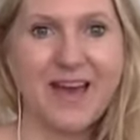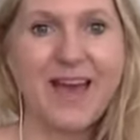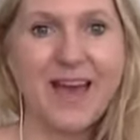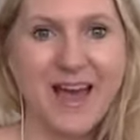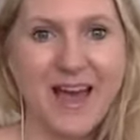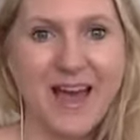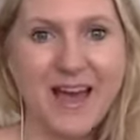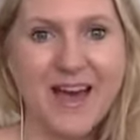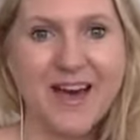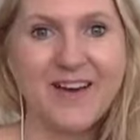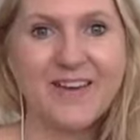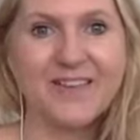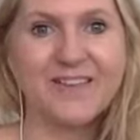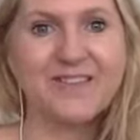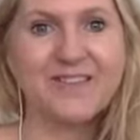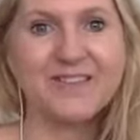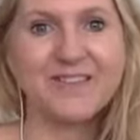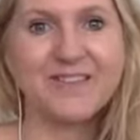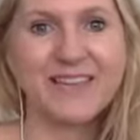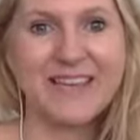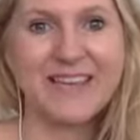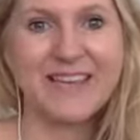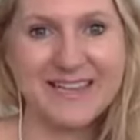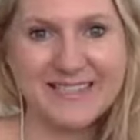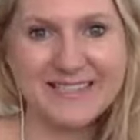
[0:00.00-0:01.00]
I have
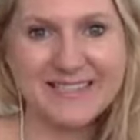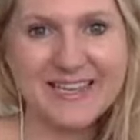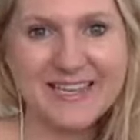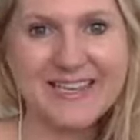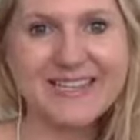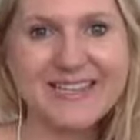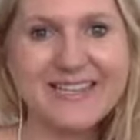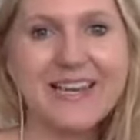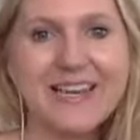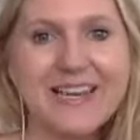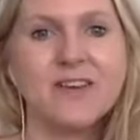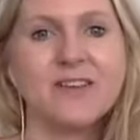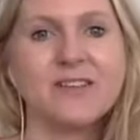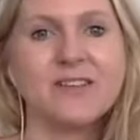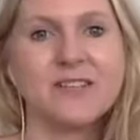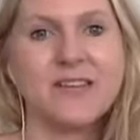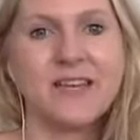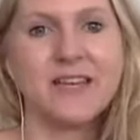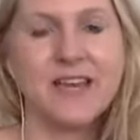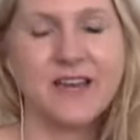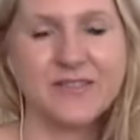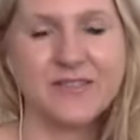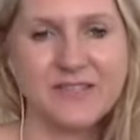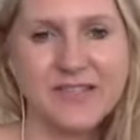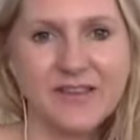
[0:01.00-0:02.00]
Get It Done Gals.
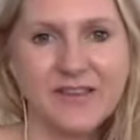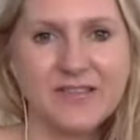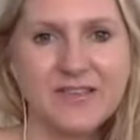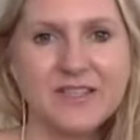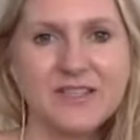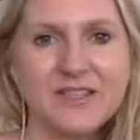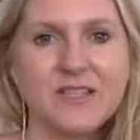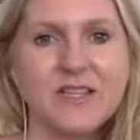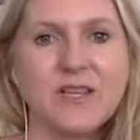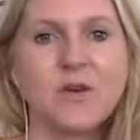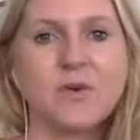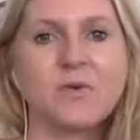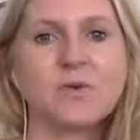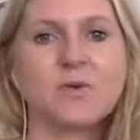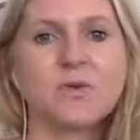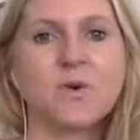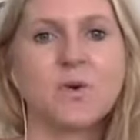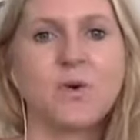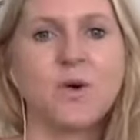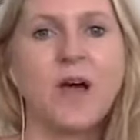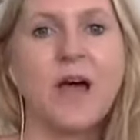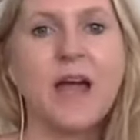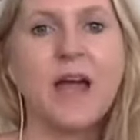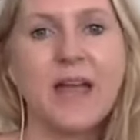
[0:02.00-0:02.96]
I have Savvy C E O School.